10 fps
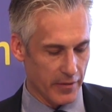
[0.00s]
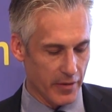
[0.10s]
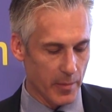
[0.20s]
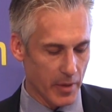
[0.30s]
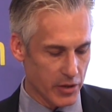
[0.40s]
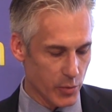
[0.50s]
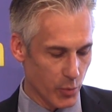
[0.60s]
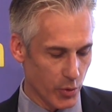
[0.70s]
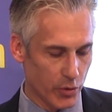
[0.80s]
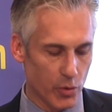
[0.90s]
very much
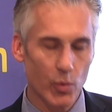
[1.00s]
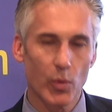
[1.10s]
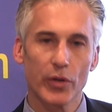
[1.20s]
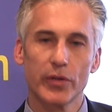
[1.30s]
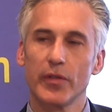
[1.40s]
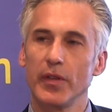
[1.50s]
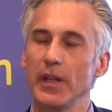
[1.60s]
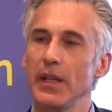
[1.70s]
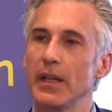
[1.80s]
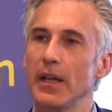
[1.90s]
to what
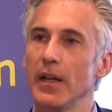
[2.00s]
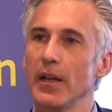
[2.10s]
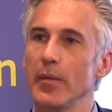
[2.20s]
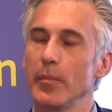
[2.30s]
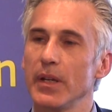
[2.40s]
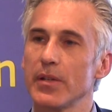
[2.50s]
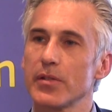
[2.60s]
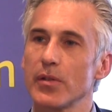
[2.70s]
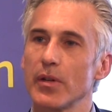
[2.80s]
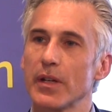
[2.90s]
the
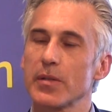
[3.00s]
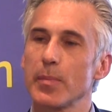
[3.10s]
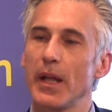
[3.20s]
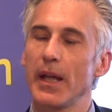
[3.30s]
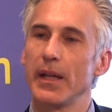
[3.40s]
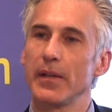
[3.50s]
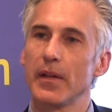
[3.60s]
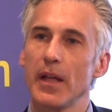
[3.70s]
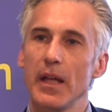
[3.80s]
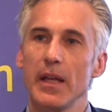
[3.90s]
Minister explained,